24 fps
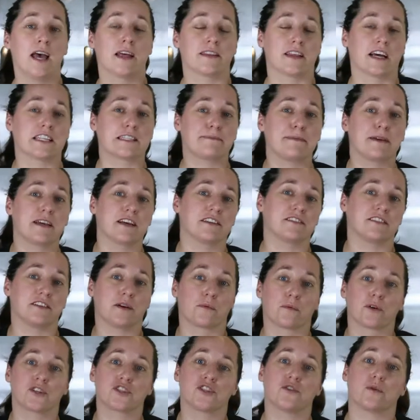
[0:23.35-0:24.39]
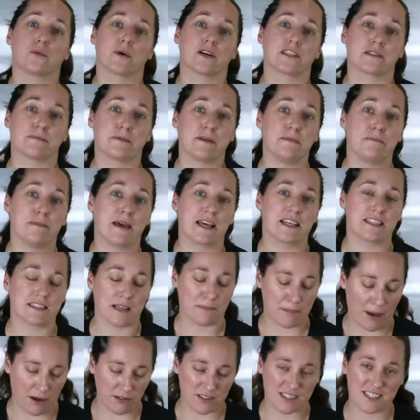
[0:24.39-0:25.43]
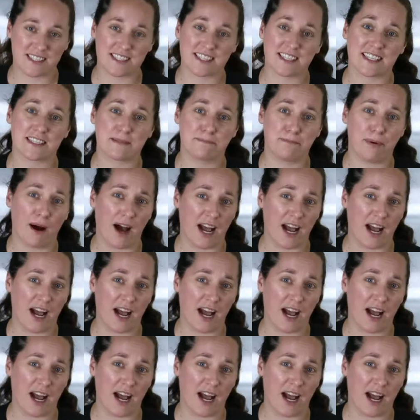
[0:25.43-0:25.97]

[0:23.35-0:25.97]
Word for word: That's because the original recipe makes about six